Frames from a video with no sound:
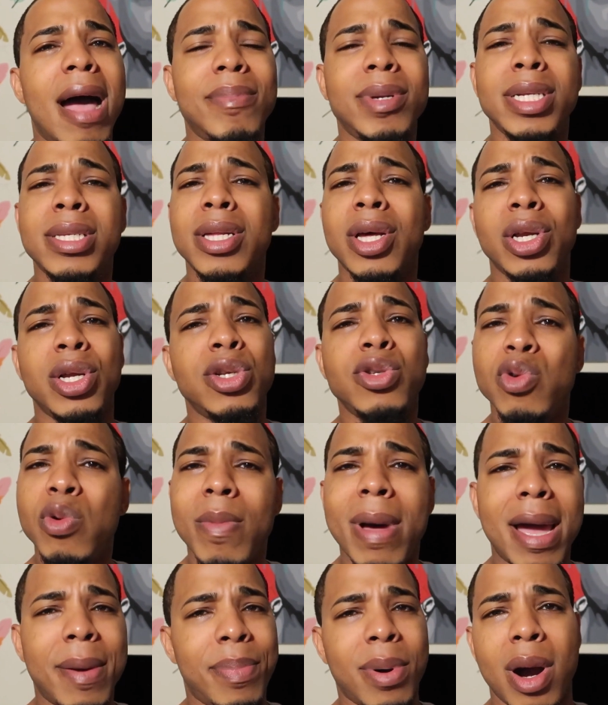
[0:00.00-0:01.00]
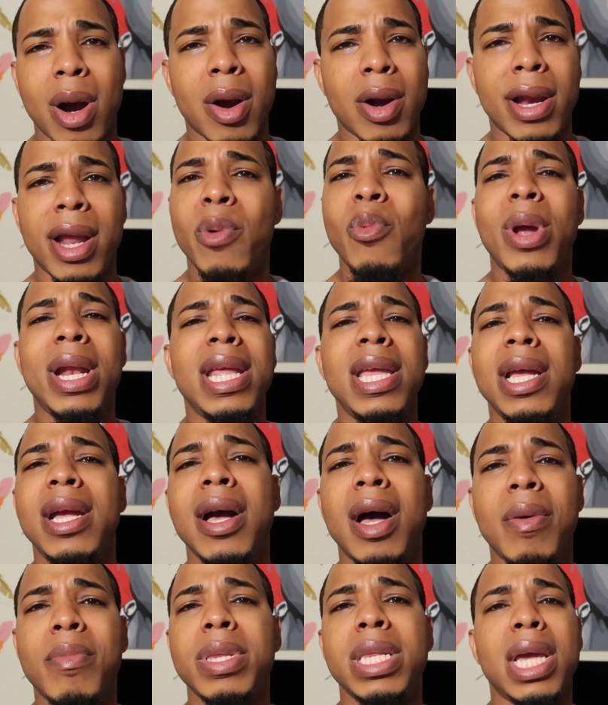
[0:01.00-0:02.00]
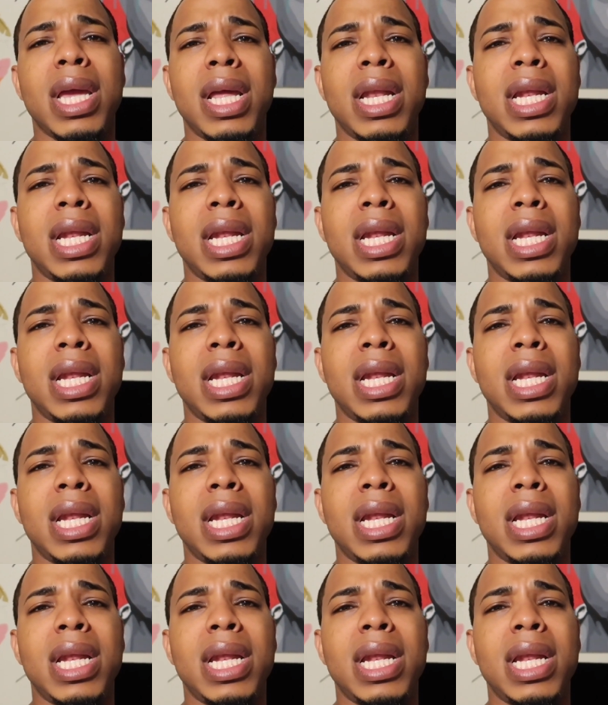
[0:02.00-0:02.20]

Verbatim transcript: I'm just gonna do my part, and when he comes